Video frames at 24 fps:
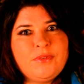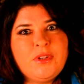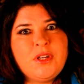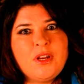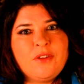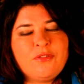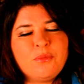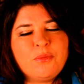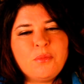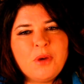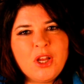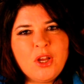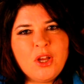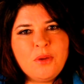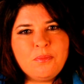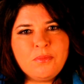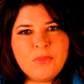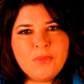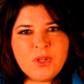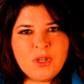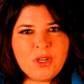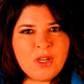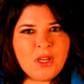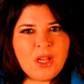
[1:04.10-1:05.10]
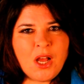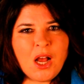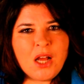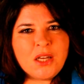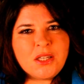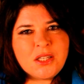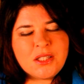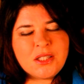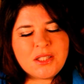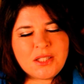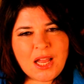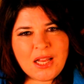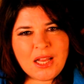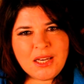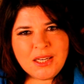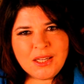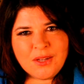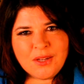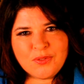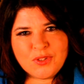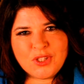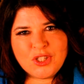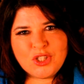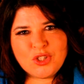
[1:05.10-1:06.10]
you know, from my own
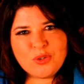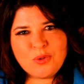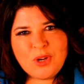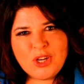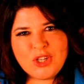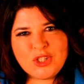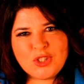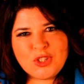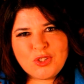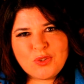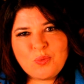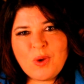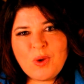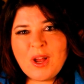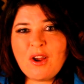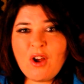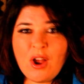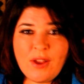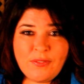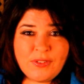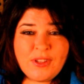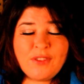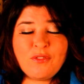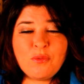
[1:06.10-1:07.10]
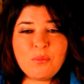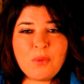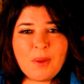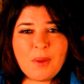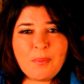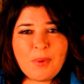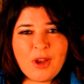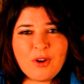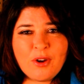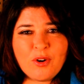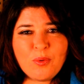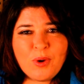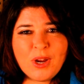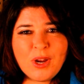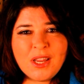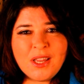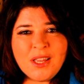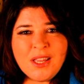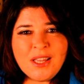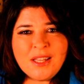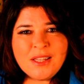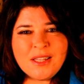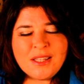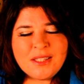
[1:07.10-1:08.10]
understanding of situations where I've given my power
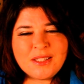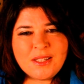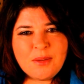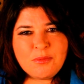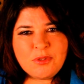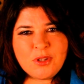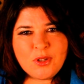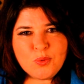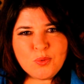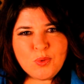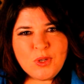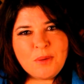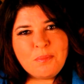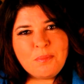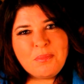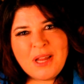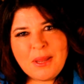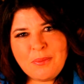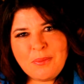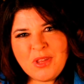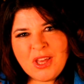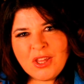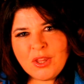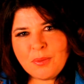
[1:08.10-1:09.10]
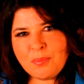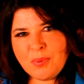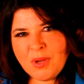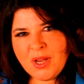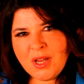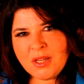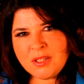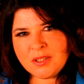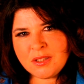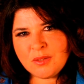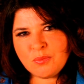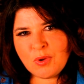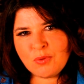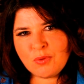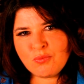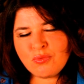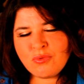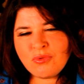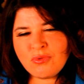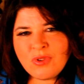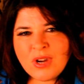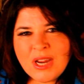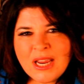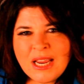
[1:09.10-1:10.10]
away, that sometimes we can blame the other person when
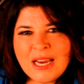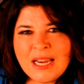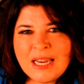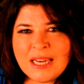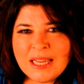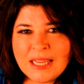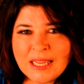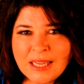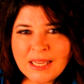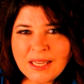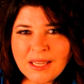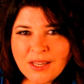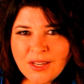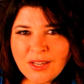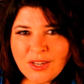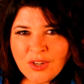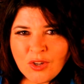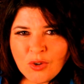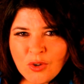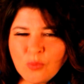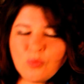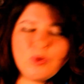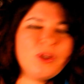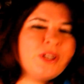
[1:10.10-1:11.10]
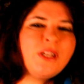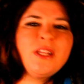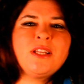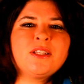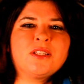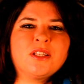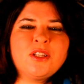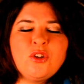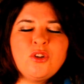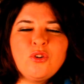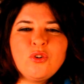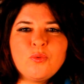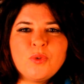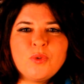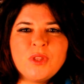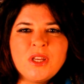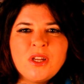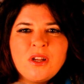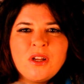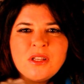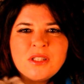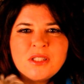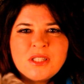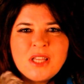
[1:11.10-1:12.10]
really we need to look
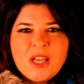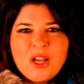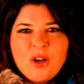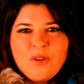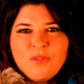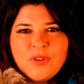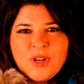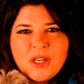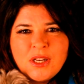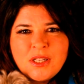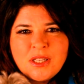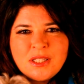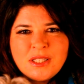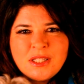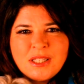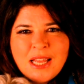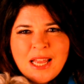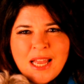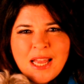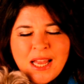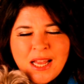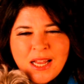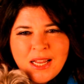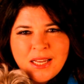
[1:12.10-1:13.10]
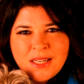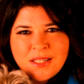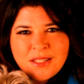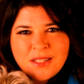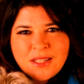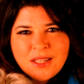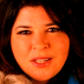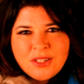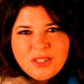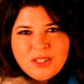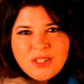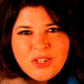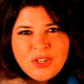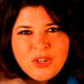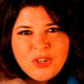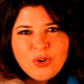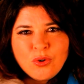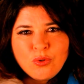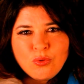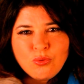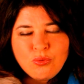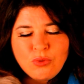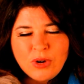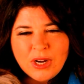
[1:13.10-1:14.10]
within ourselves and understand that
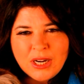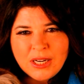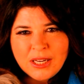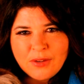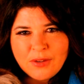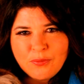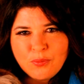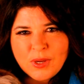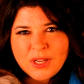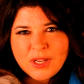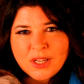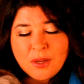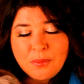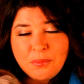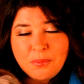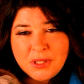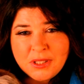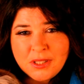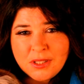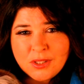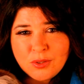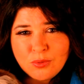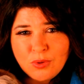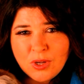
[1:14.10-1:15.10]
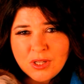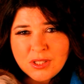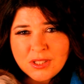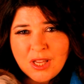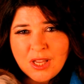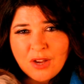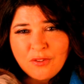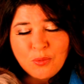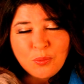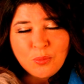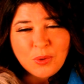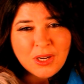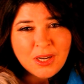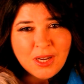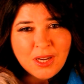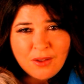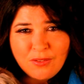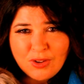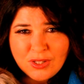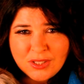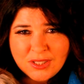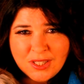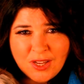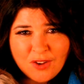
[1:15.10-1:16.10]
really if we're committed to ourselves and we
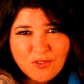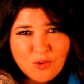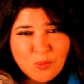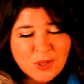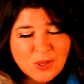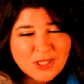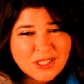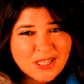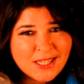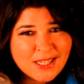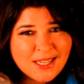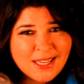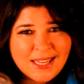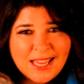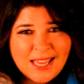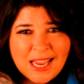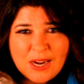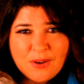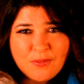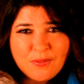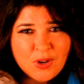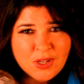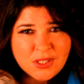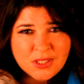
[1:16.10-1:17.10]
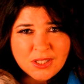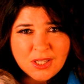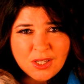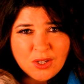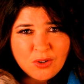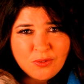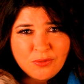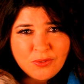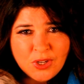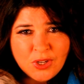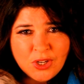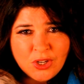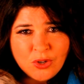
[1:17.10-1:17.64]
love ourselves and we're taking care of ourselves,